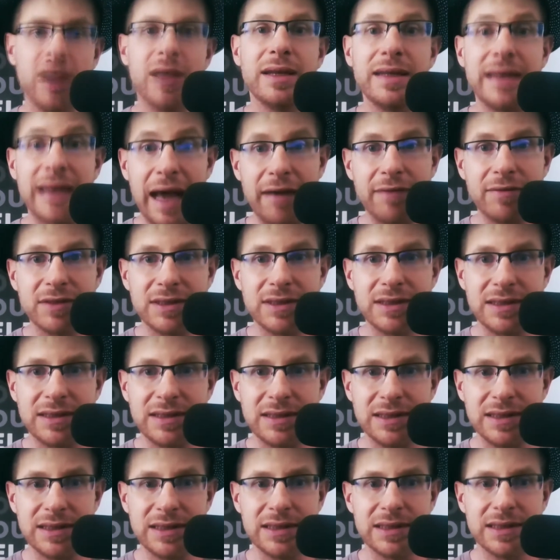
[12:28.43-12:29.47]
Novelty
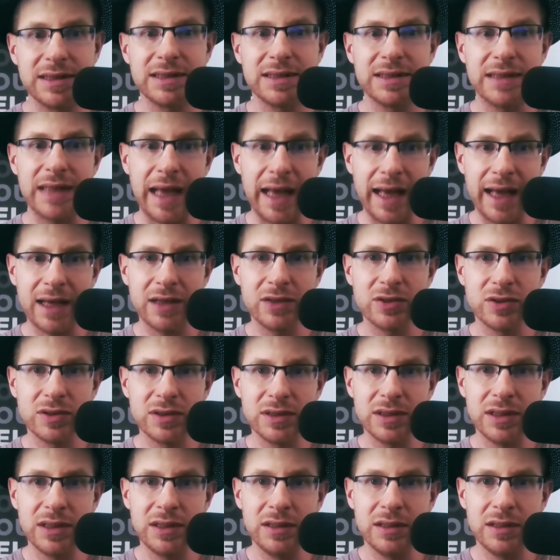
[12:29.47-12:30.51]
seeking is
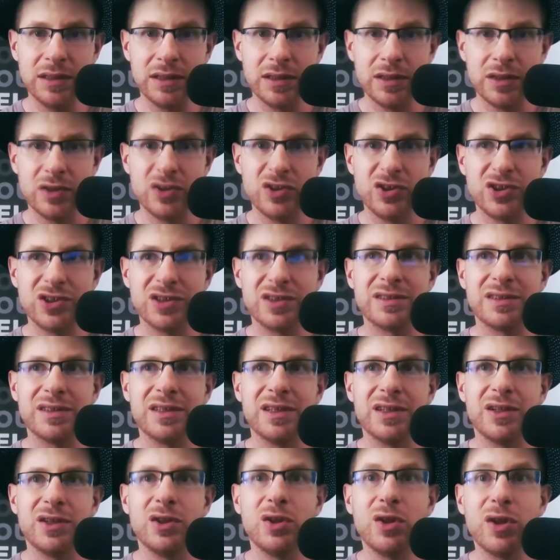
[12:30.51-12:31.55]
actually just
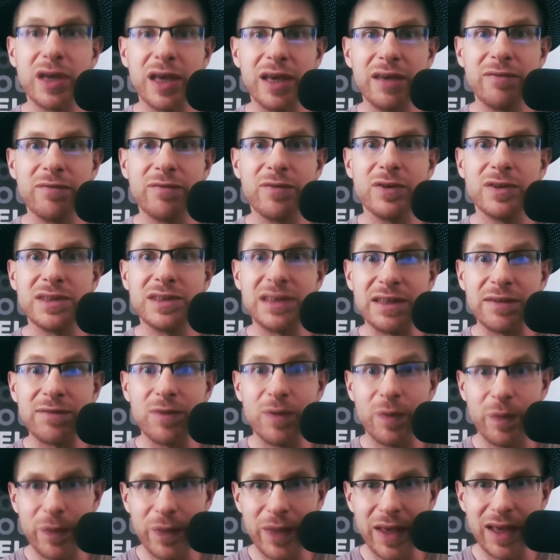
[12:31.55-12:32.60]
looking for
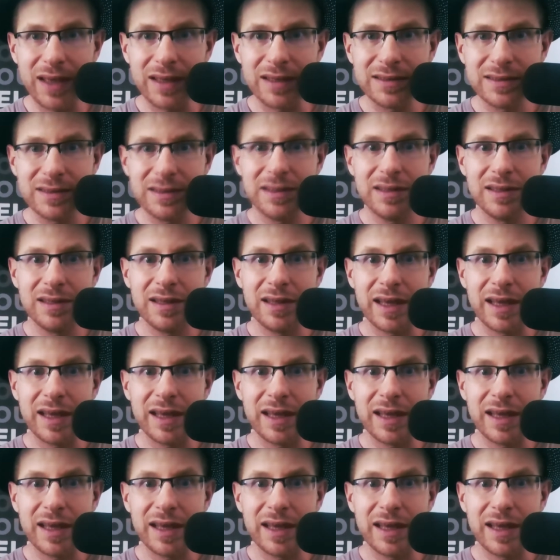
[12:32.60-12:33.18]
different things.